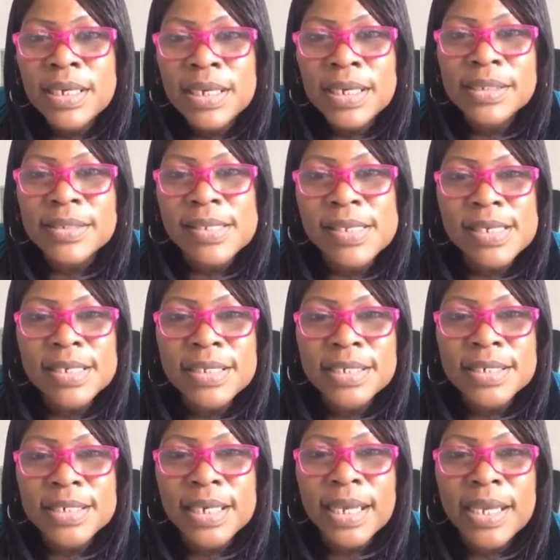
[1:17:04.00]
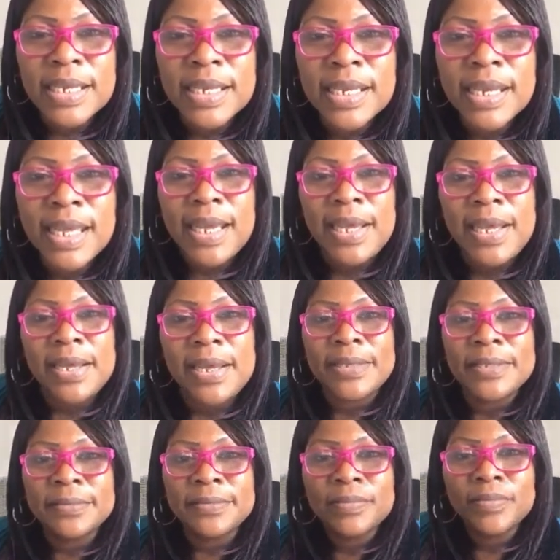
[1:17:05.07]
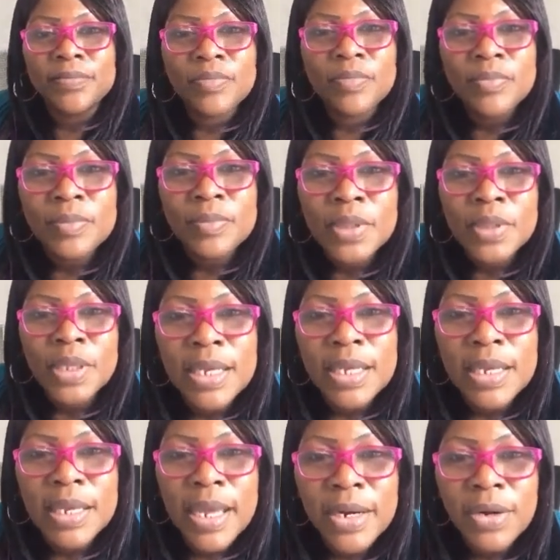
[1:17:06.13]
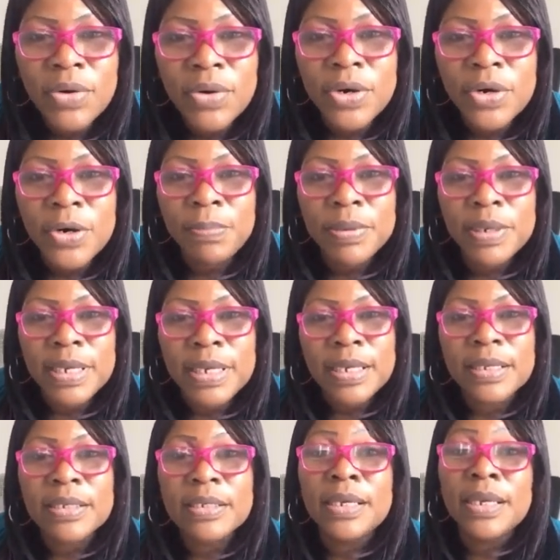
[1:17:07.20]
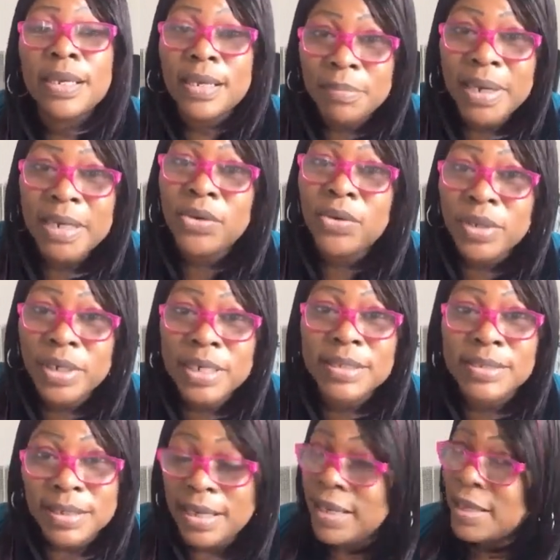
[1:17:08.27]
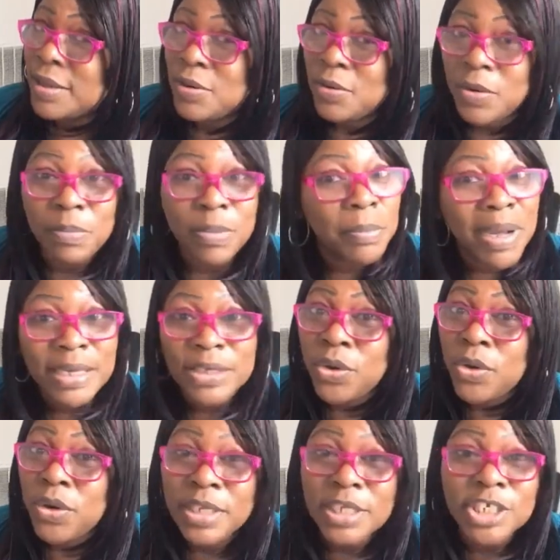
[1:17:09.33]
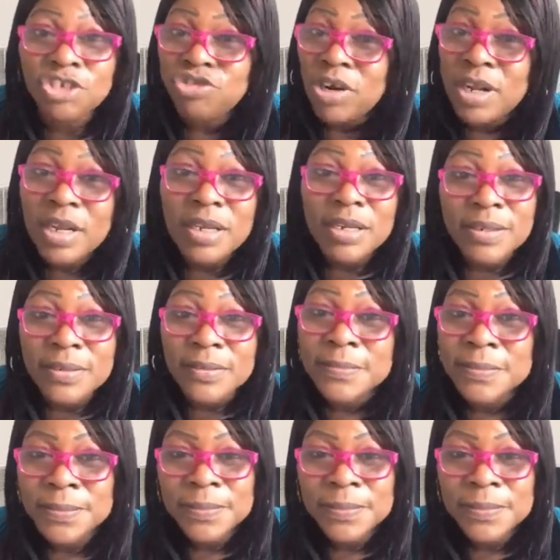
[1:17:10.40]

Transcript: he and ZT a lie. A lot on her plate. Yeah, my daughter has a lot on, but my daughter is strong.